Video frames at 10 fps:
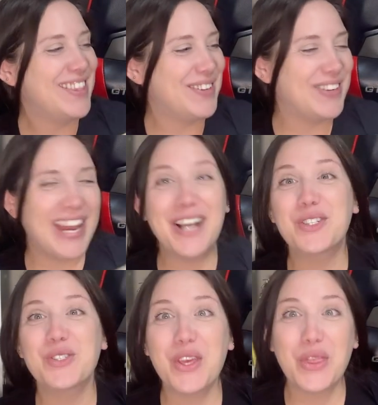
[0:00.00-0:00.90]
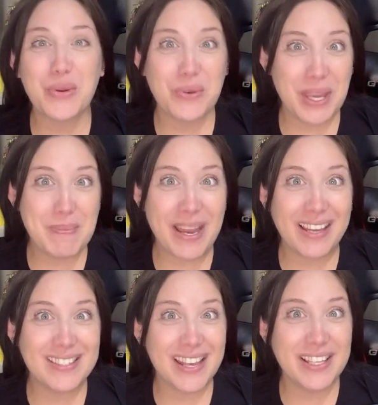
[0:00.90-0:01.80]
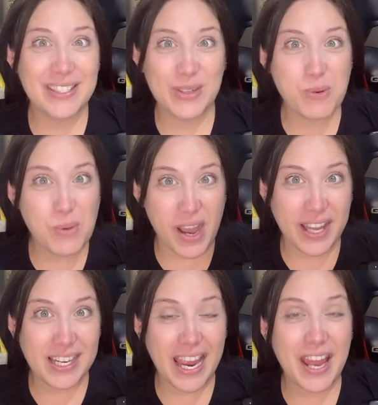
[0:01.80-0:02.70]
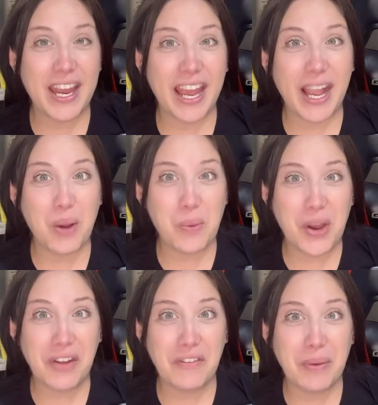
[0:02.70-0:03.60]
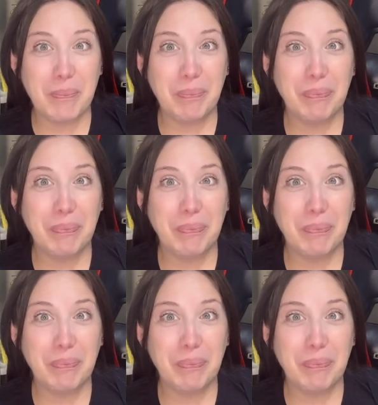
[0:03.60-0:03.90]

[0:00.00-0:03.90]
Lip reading: There are actually three bags that I still want, and I got one of them.